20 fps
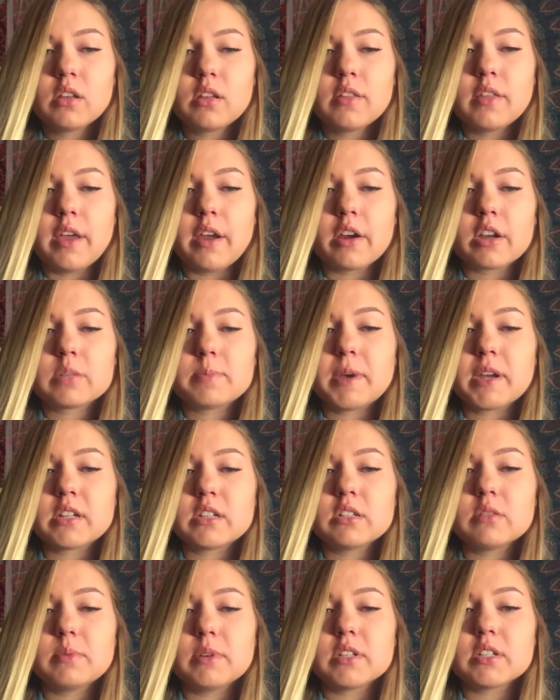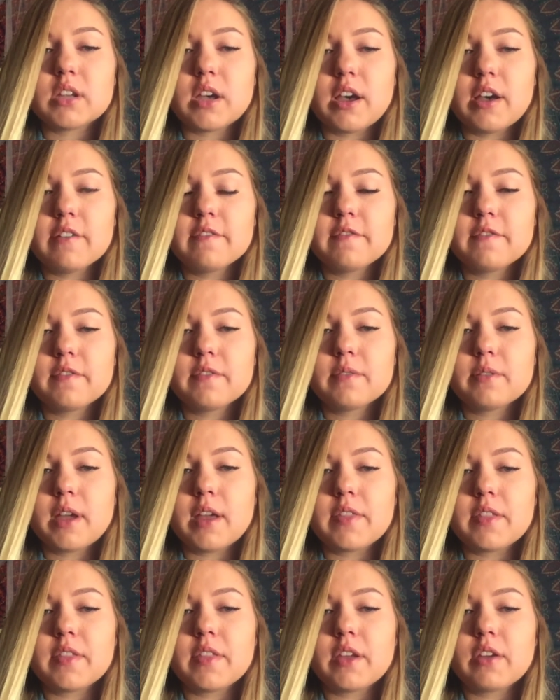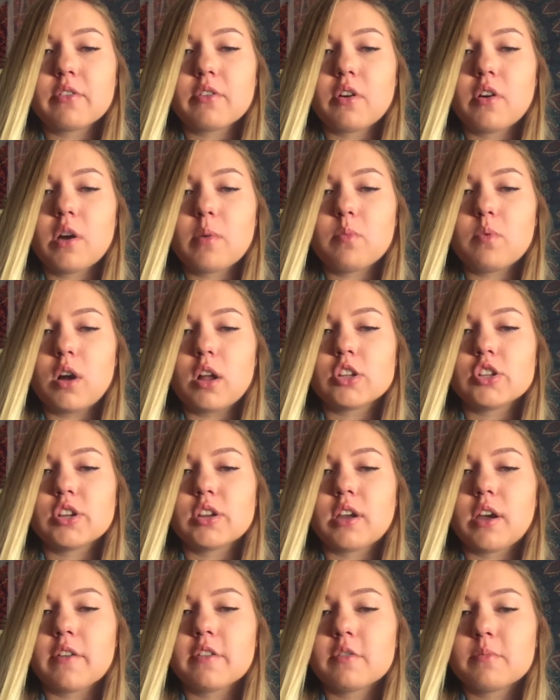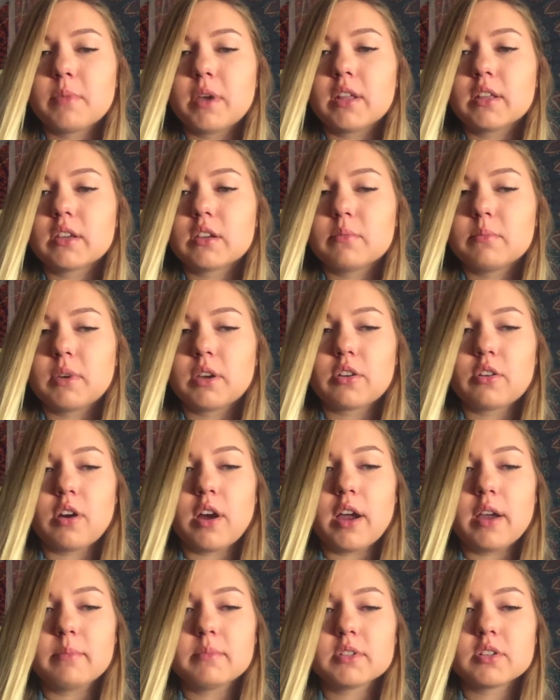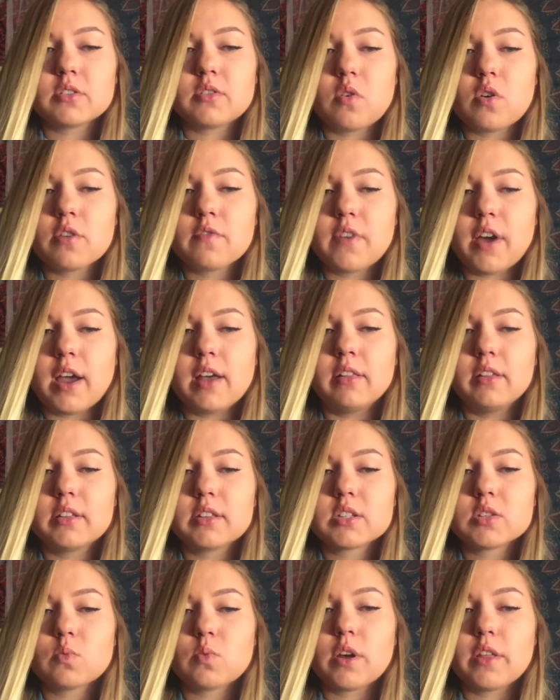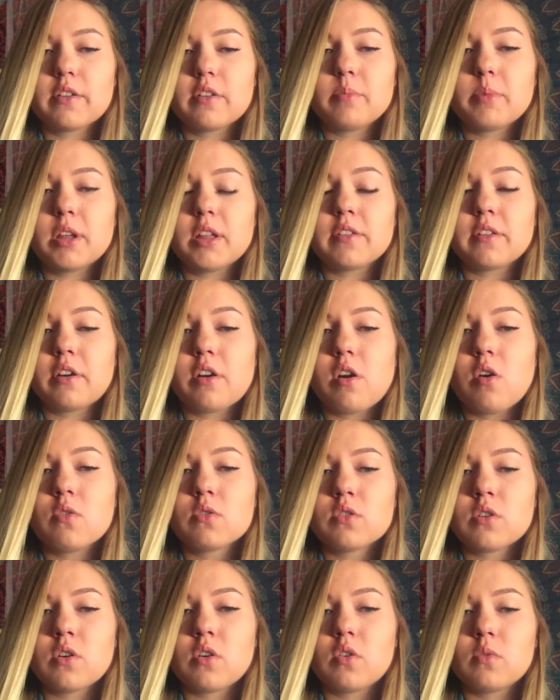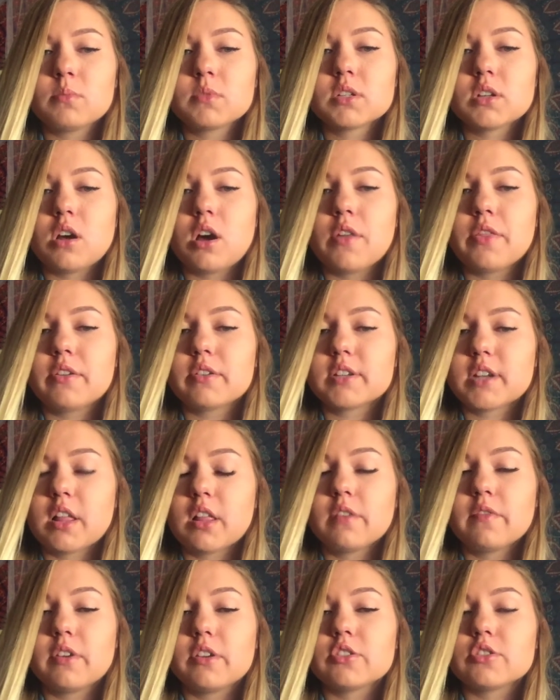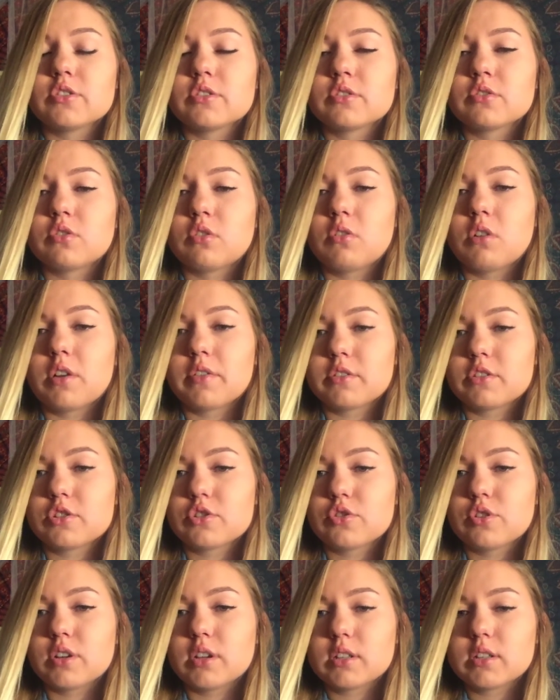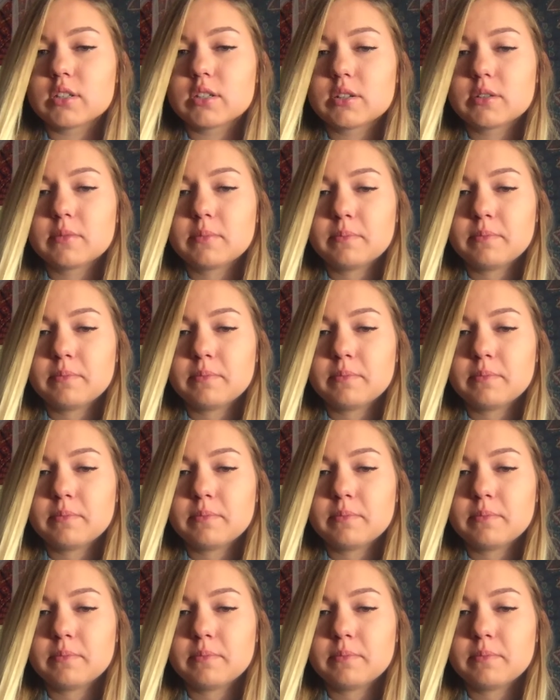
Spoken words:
They are expected to be tough, and then they grow up watching other men commit crimes or violence, whether it be in their own homes, on their televisions, or on the streets.